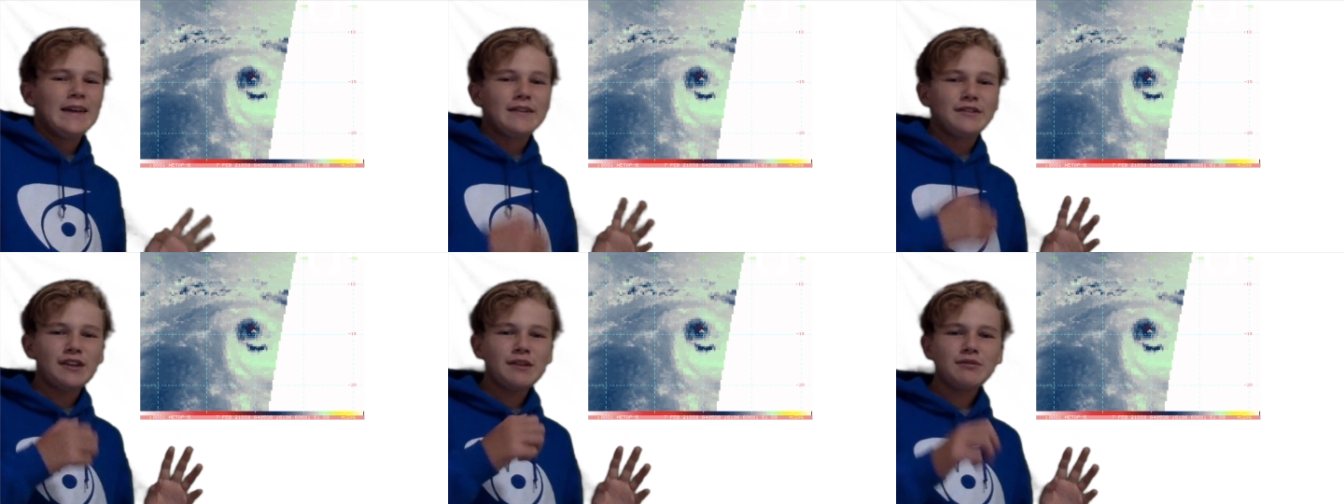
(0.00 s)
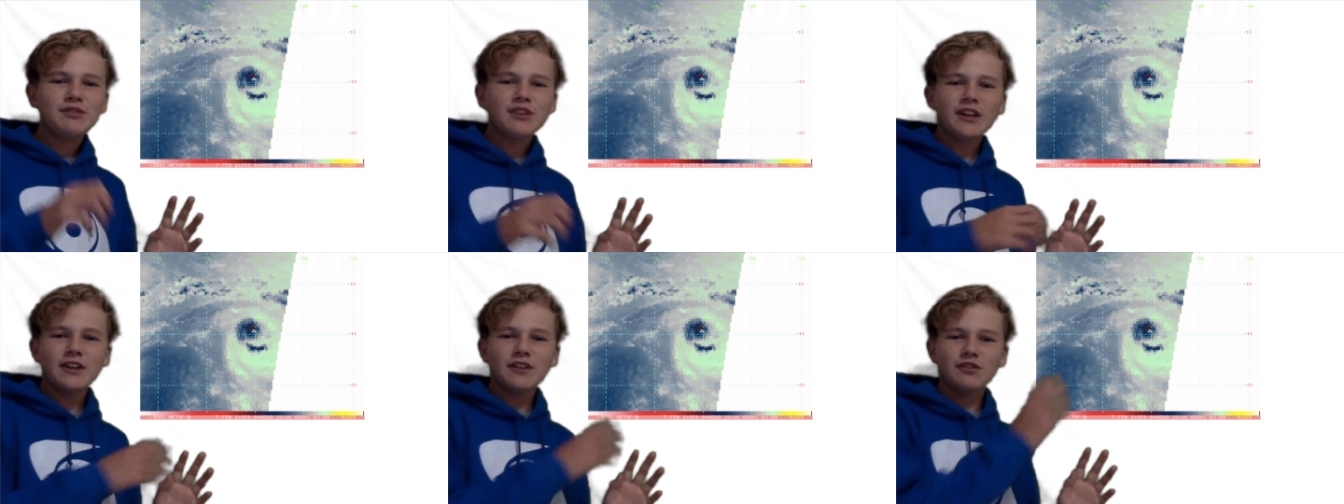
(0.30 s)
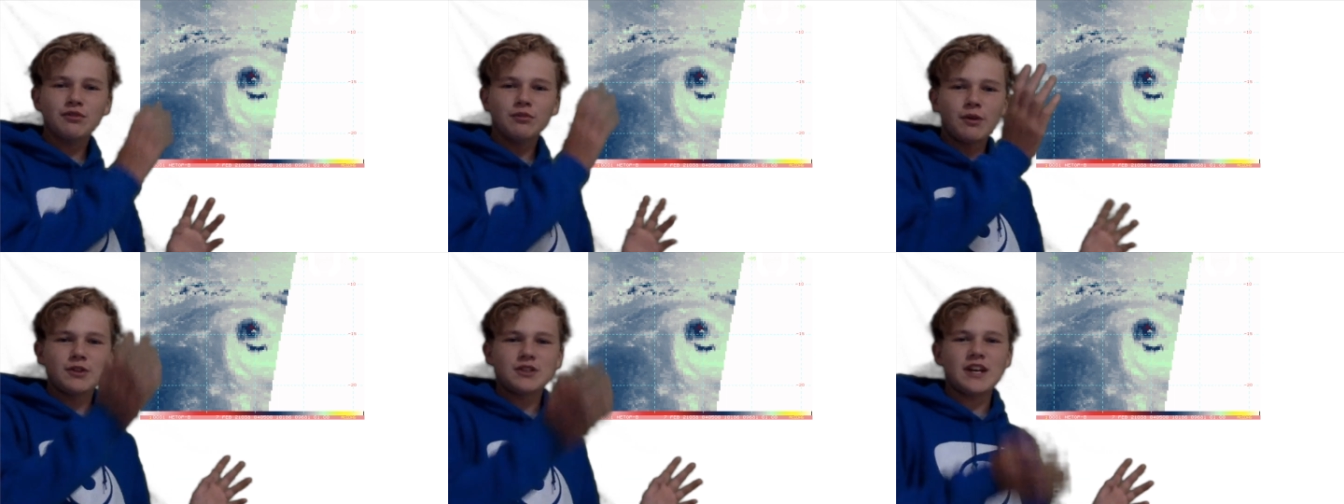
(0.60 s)
Seems like
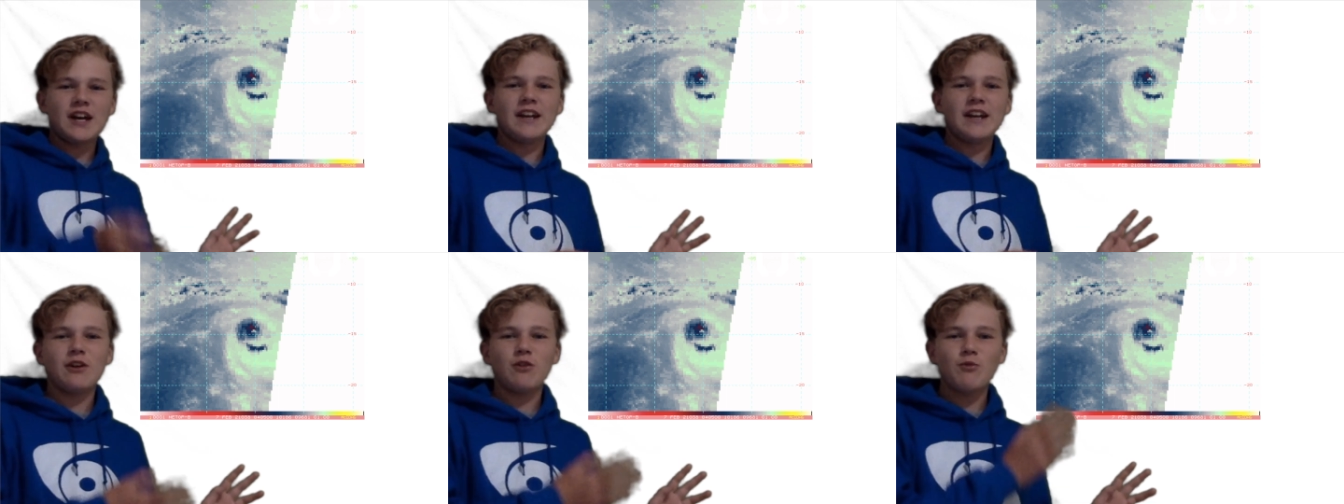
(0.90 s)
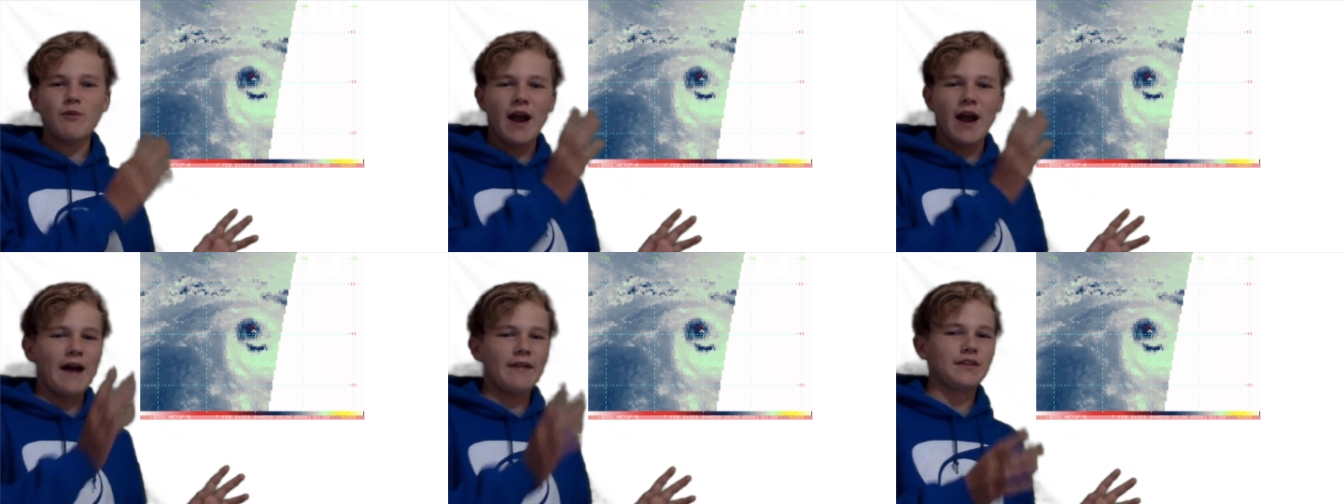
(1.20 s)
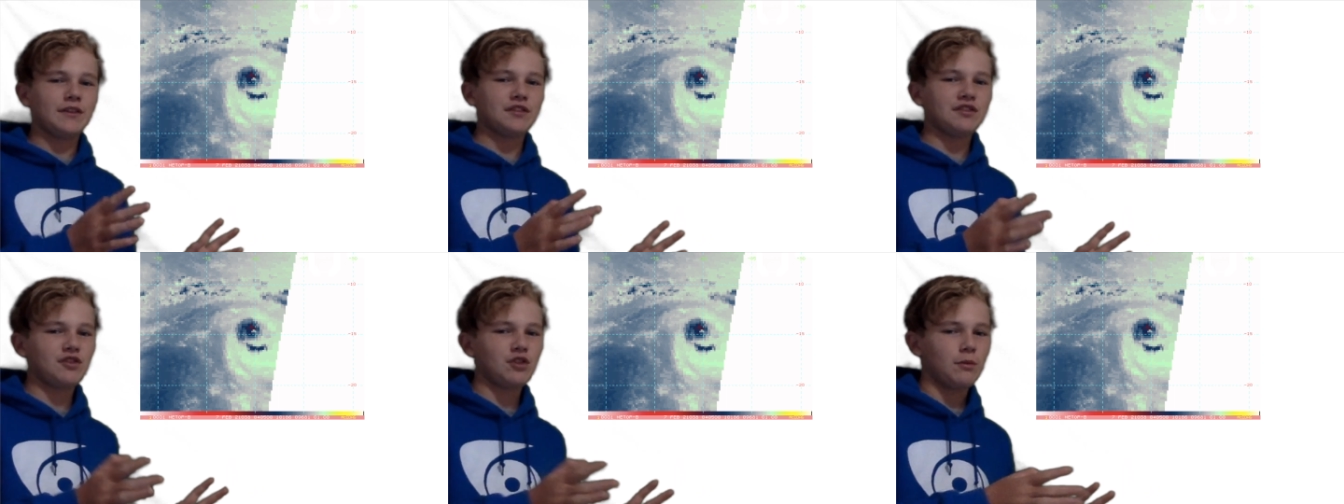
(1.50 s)
it's rotating
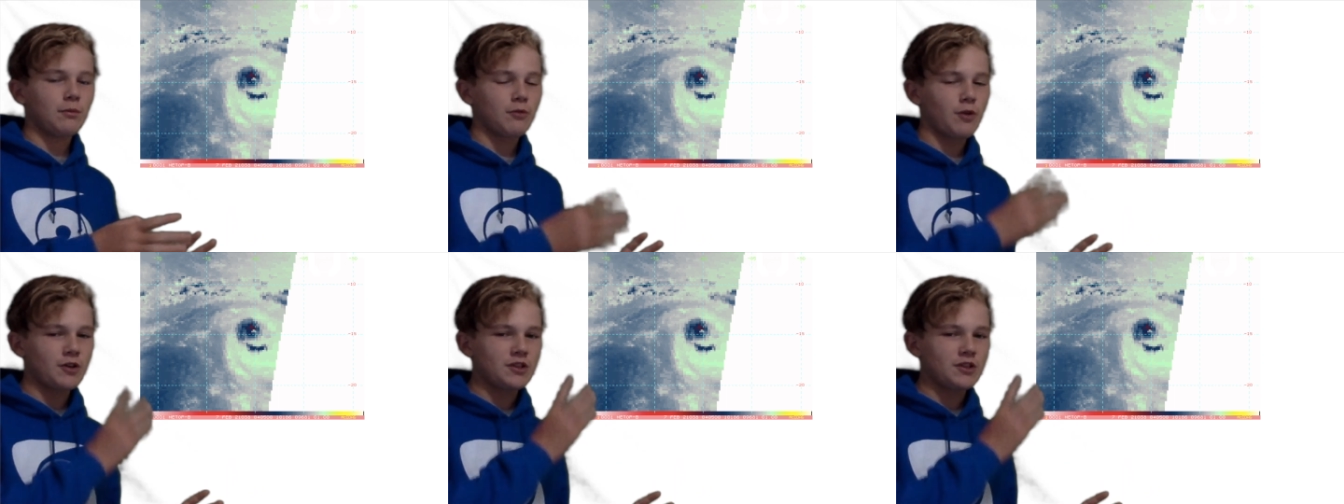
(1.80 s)
around the storm,